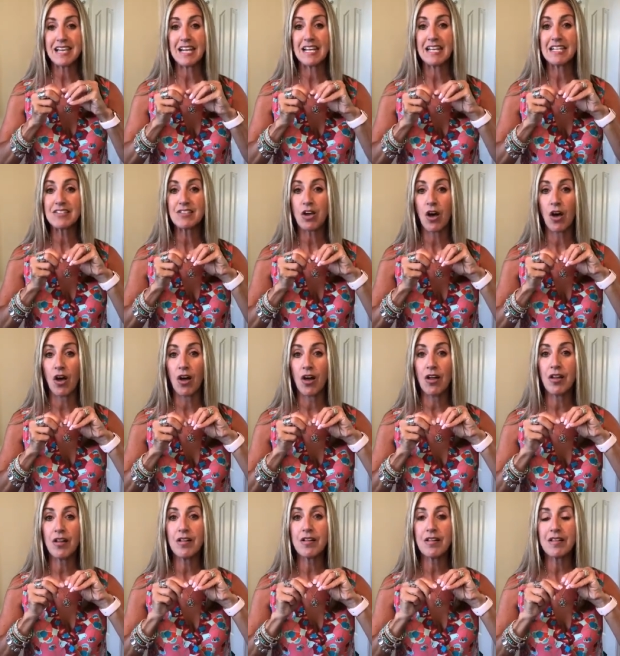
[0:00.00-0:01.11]
and it is
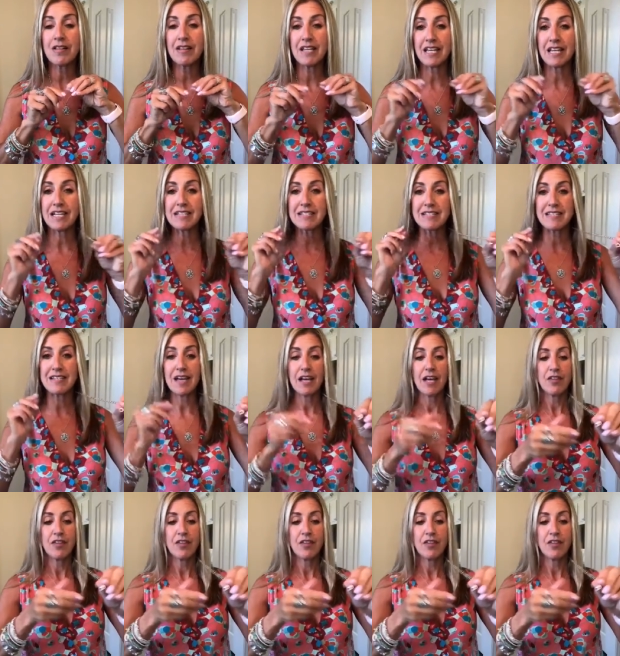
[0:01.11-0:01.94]
all links.